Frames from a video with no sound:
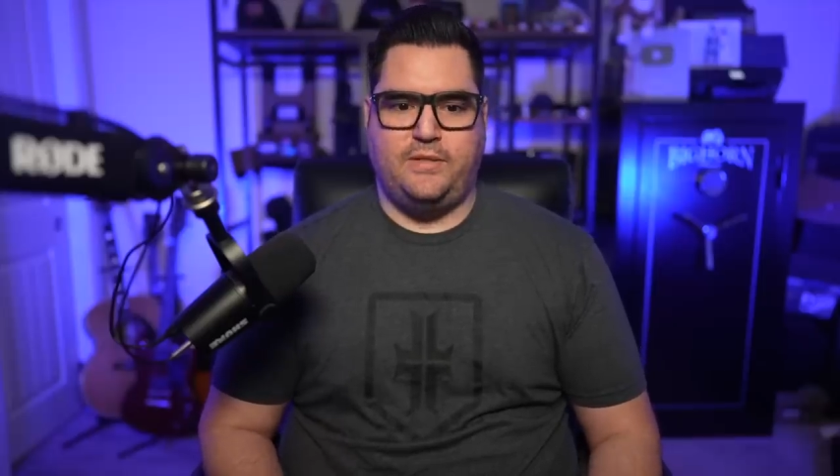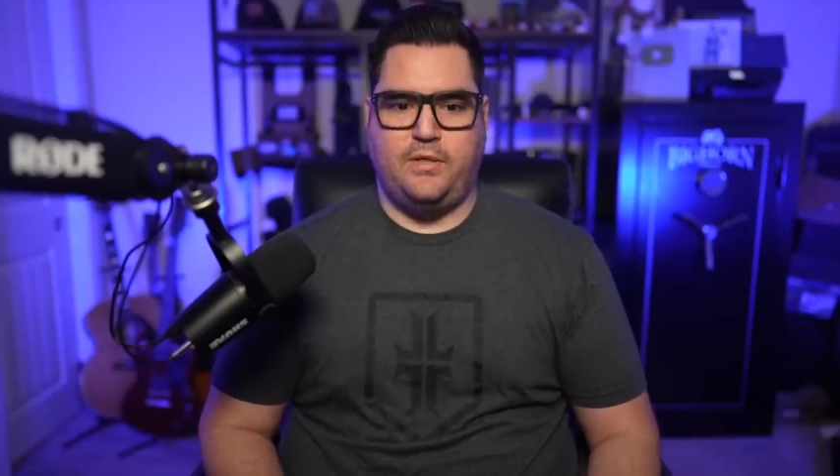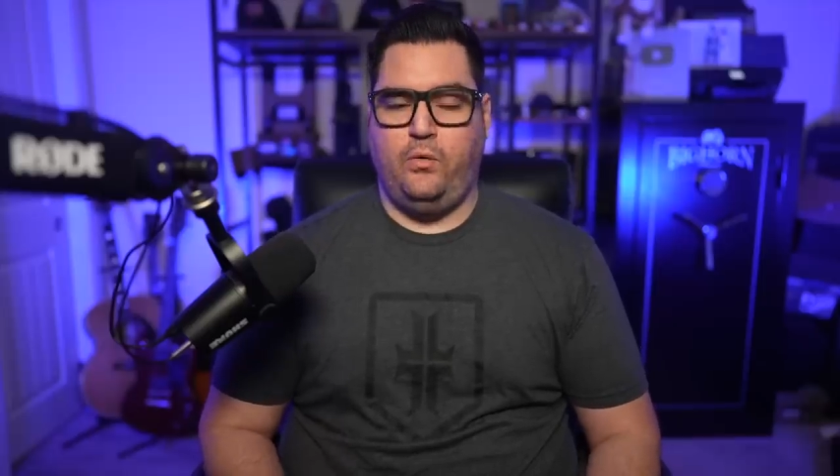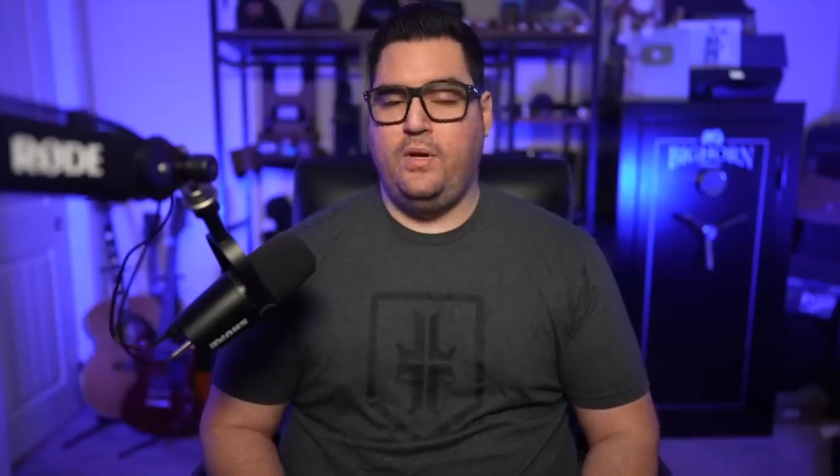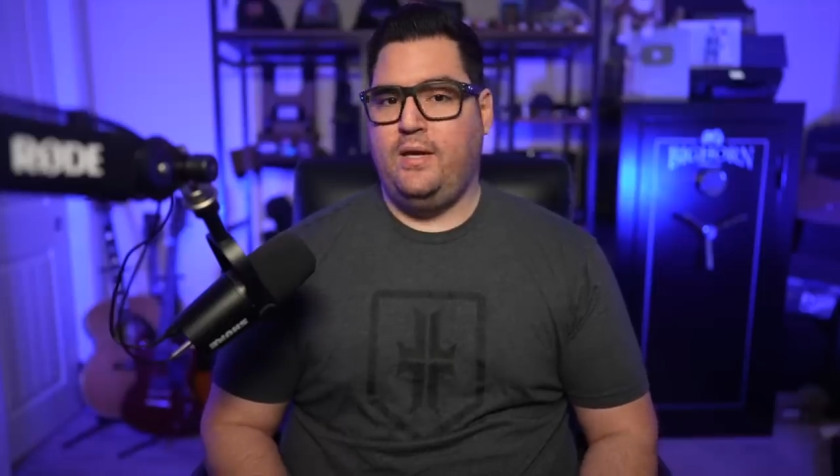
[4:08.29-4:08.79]

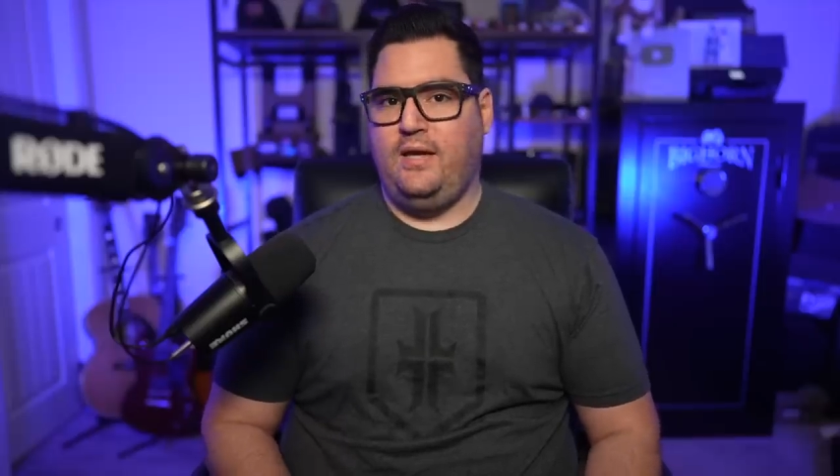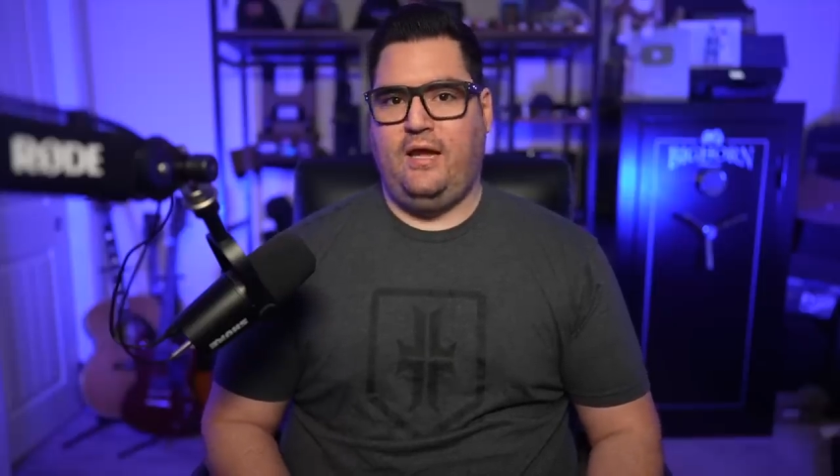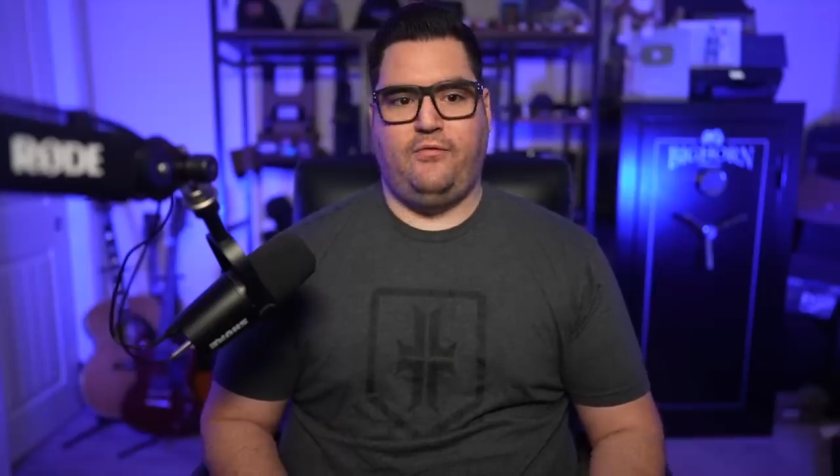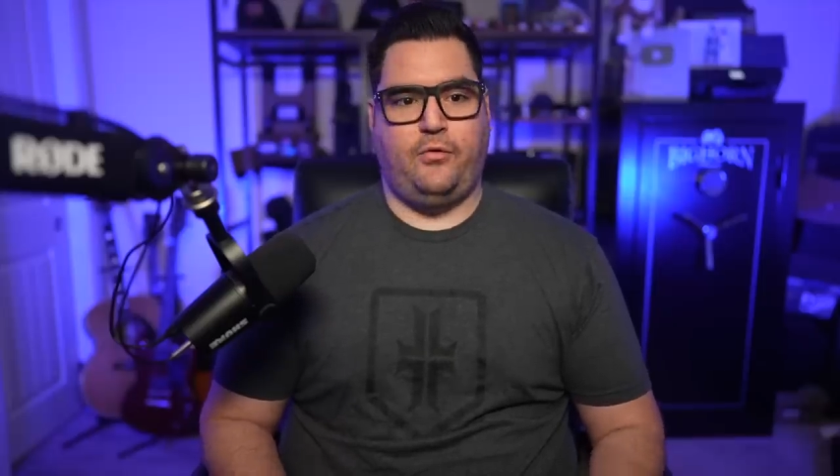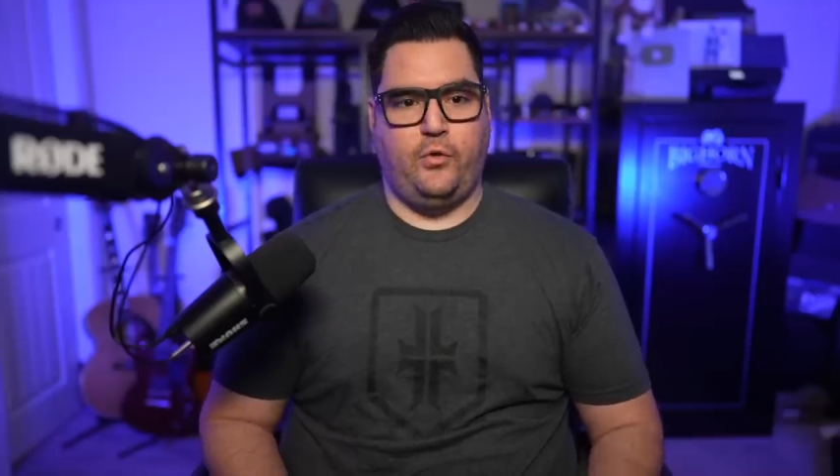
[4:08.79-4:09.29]
So
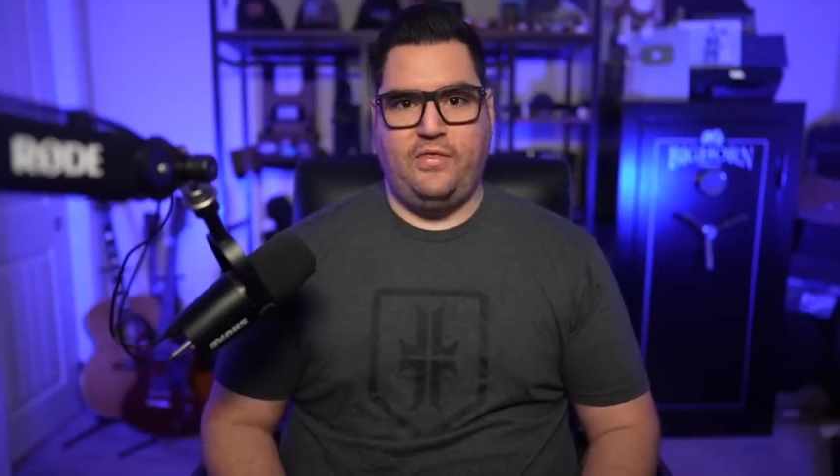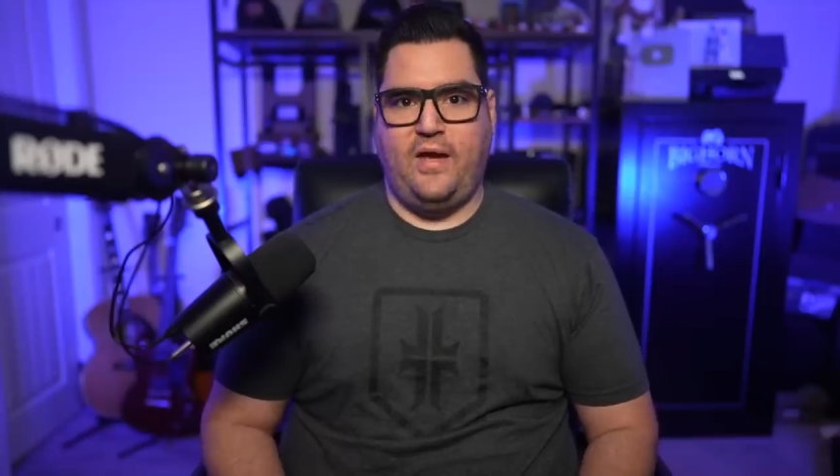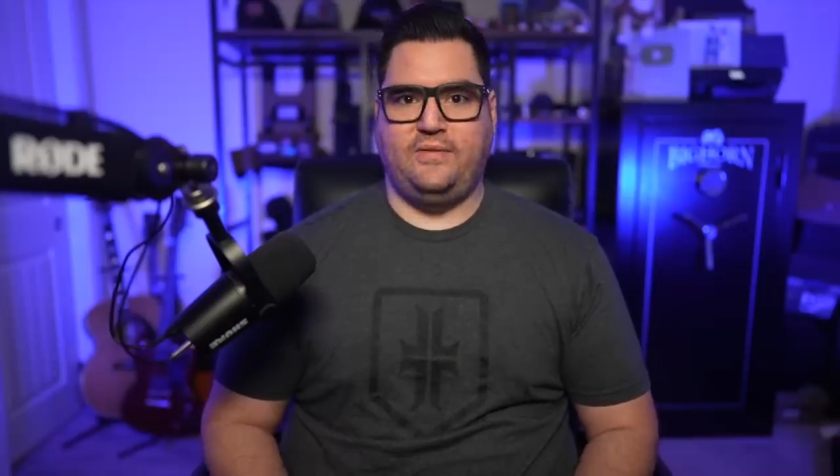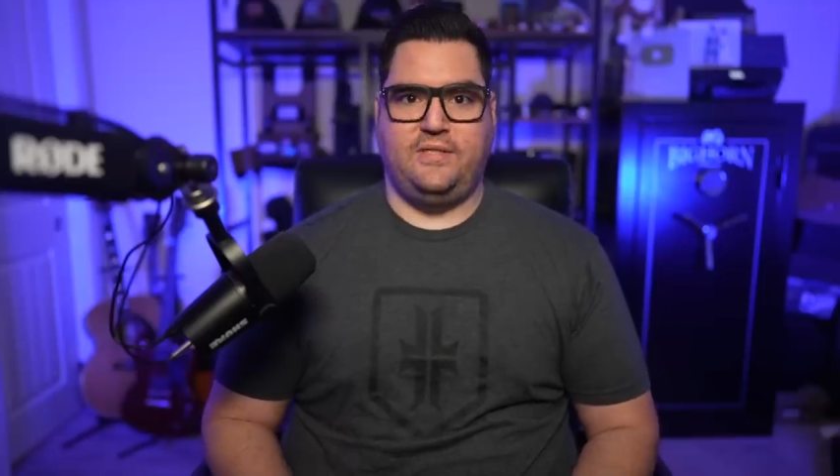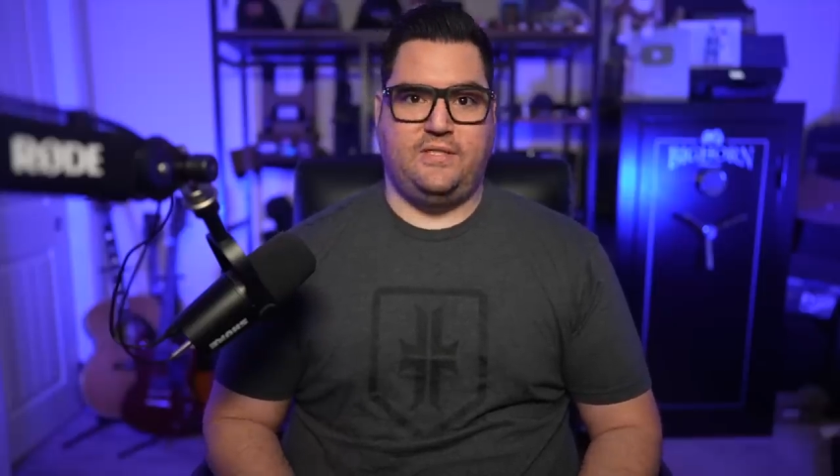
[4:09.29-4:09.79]
if
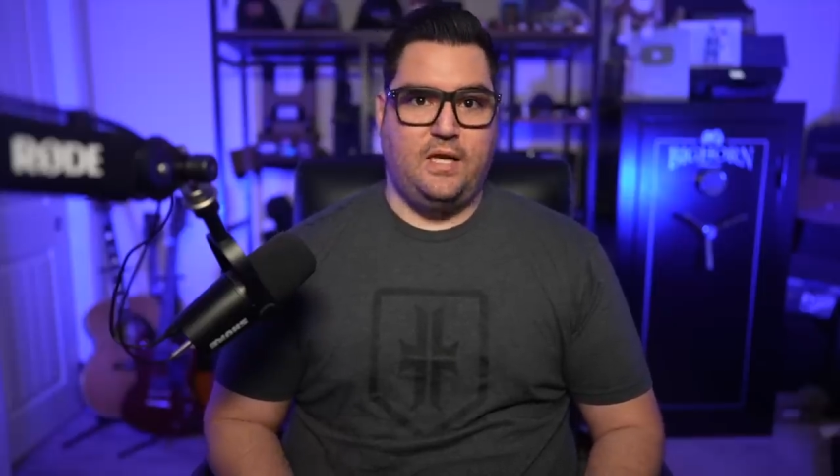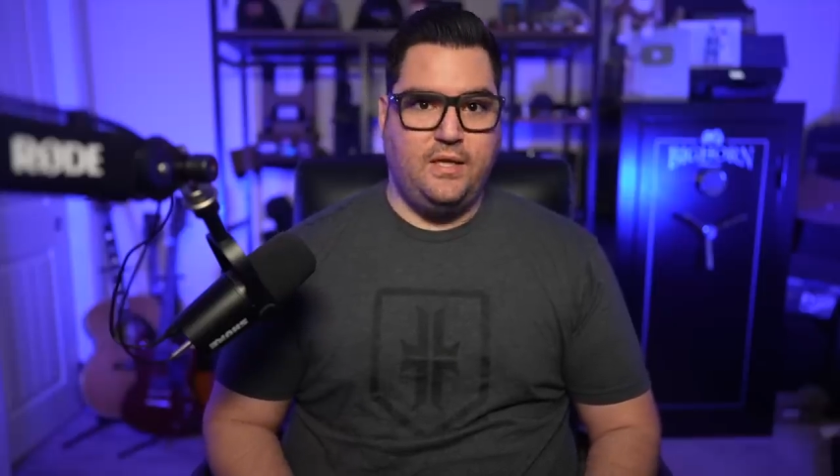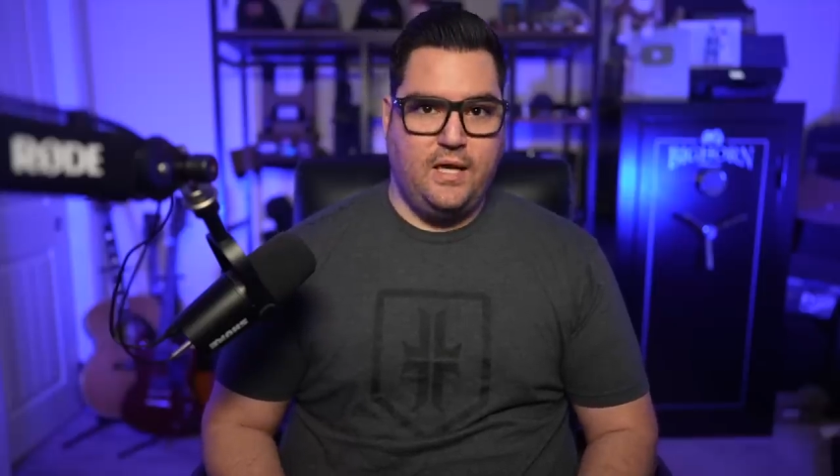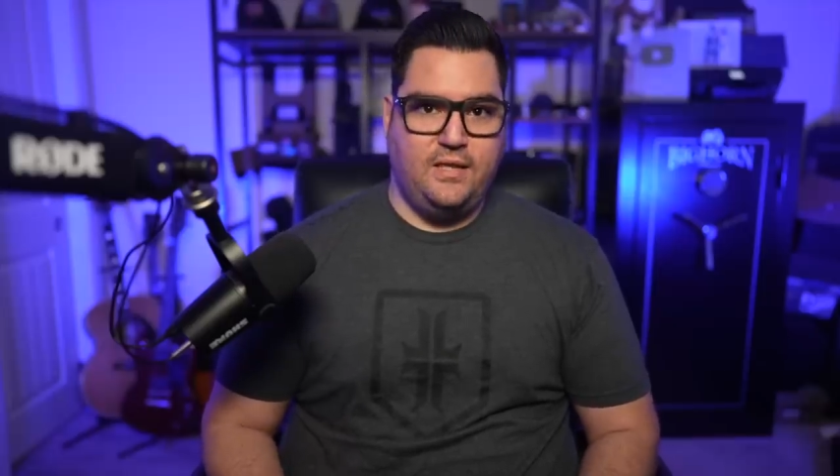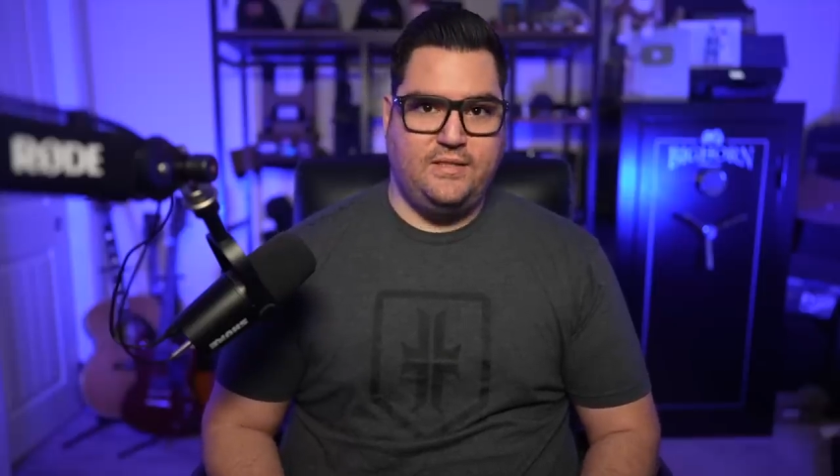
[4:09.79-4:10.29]
30,000
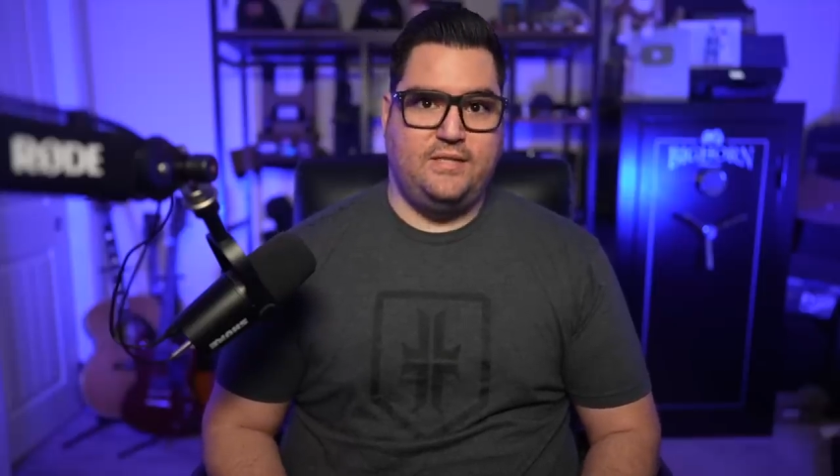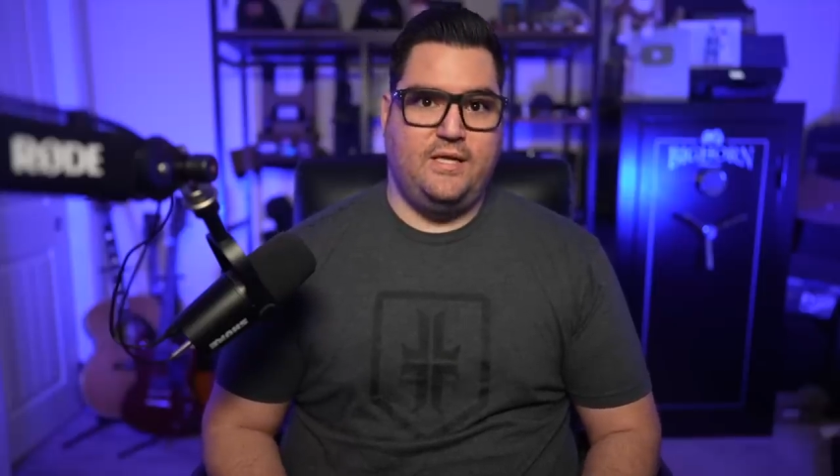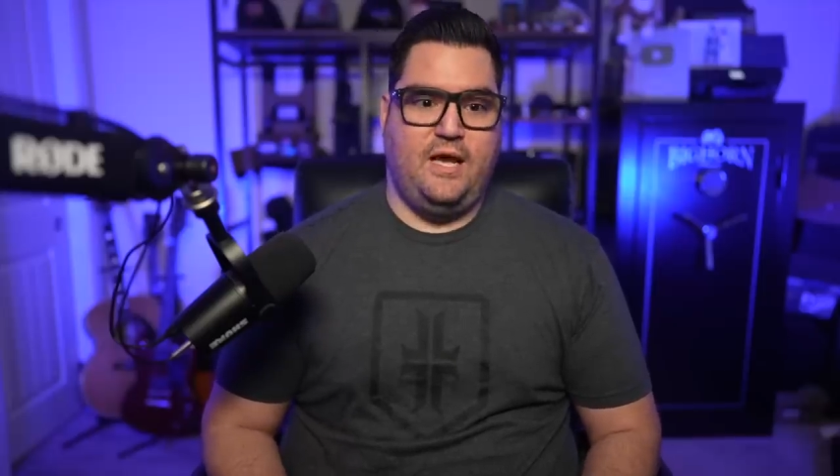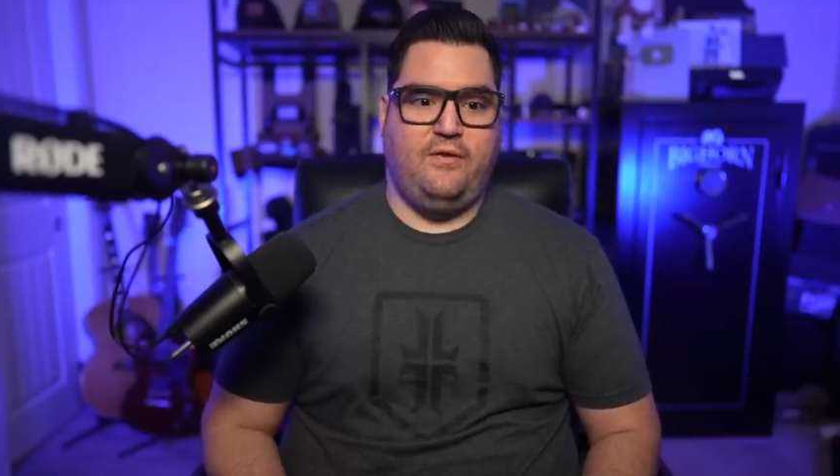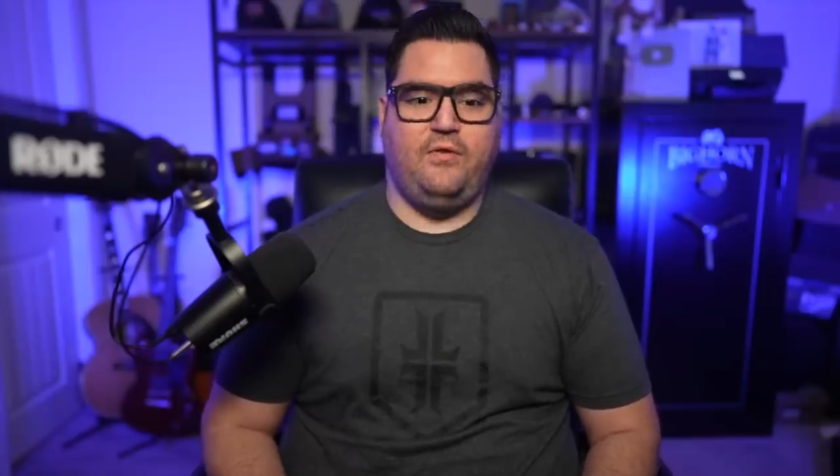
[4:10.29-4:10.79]
stun guns is
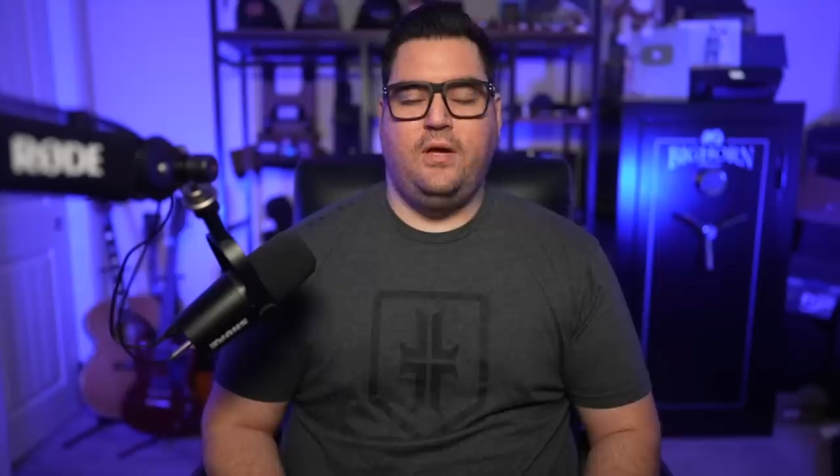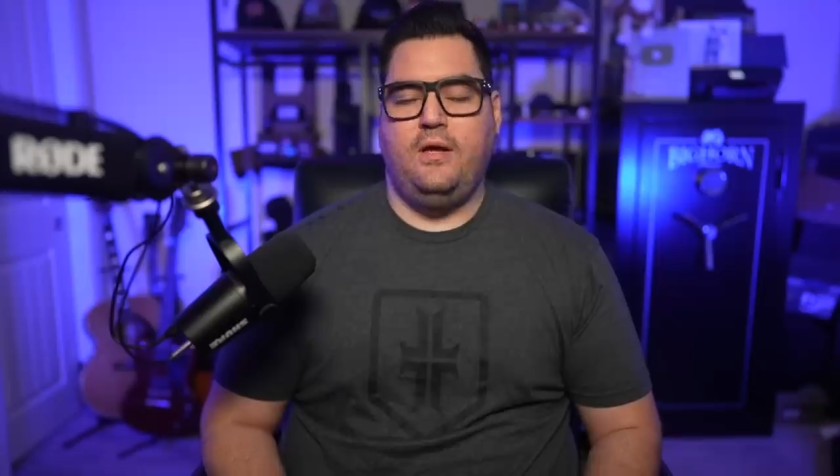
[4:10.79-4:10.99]
enough,